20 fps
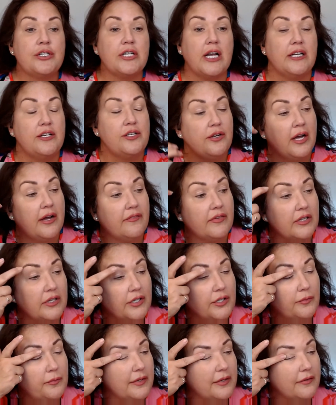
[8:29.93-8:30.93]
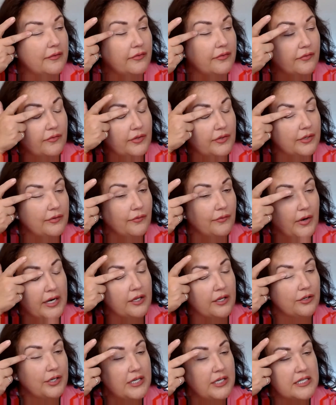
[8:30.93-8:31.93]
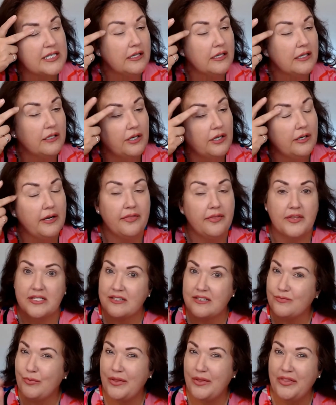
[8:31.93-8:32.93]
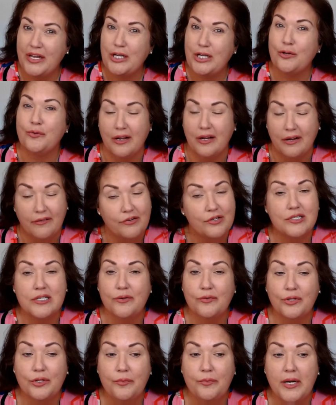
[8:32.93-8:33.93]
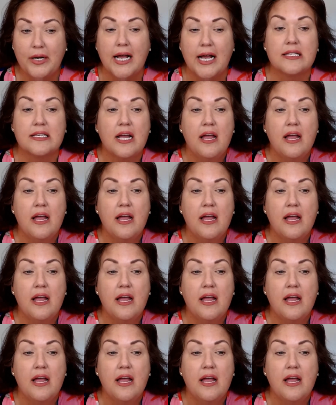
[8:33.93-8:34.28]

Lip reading: I do have a little bit of regular concealer. And this is one thing you would never see with LUMINESS.